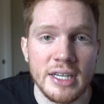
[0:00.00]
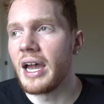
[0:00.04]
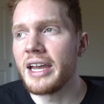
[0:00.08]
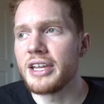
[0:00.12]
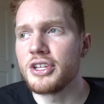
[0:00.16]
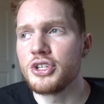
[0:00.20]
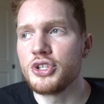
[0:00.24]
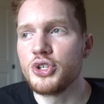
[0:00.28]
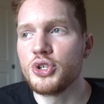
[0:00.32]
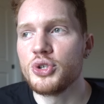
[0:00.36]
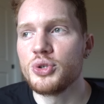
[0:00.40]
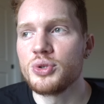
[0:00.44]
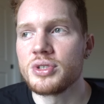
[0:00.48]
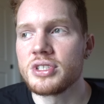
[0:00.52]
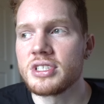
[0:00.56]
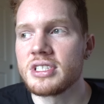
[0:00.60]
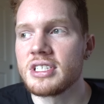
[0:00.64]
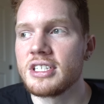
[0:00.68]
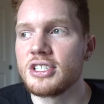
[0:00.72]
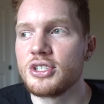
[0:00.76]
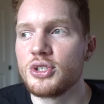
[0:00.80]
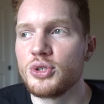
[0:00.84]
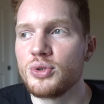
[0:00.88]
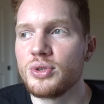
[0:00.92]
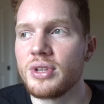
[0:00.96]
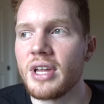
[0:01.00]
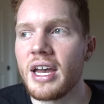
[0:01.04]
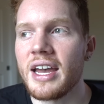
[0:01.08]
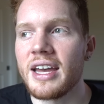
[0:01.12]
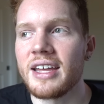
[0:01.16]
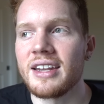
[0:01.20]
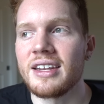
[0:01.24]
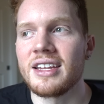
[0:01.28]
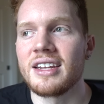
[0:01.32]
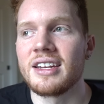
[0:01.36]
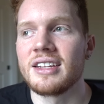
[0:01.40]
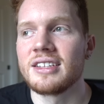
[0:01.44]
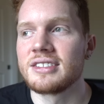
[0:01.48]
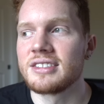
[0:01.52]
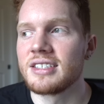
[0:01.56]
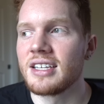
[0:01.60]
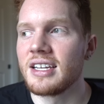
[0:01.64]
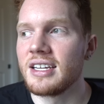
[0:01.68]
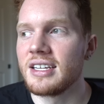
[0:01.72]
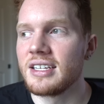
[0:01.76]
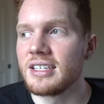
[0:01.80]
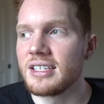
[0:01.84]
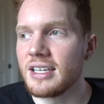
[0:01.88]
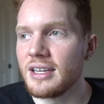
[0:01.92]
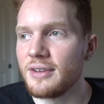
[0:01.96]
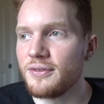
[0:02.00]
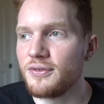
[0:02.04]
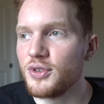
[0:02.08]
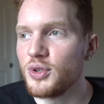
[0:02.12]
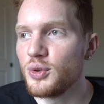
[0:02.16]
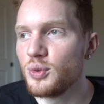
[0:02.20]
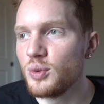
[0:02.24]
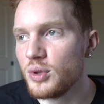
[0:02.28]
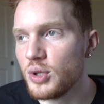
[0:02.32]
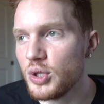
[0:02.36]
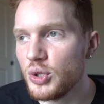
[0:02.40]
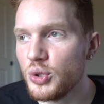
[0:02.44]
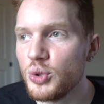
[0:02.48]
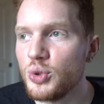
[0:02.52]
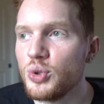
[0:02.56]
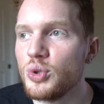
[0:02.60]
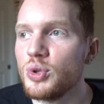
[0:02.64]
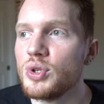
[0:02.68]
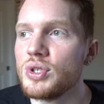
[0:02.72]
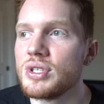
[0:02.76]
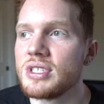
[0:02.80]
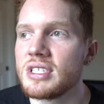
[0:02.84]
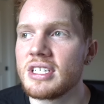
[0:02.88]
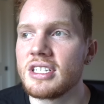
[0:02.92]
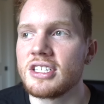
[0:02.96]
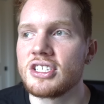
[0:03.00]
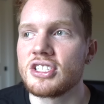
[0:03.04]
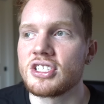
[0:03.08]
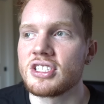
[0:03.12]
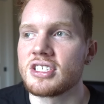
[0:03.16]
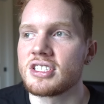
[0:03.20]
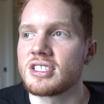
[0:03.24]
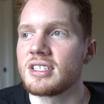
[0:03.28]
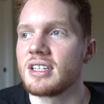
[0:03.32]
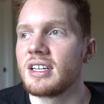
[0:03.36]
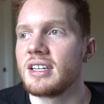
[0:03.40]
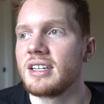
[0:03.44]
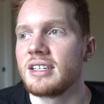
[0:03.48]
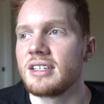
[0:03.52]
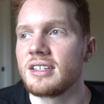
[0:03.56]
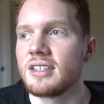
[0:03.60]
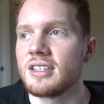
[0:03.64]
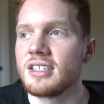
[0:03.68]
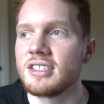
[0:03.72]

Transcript: I used to do that, and it's like, if you lose, it's just like,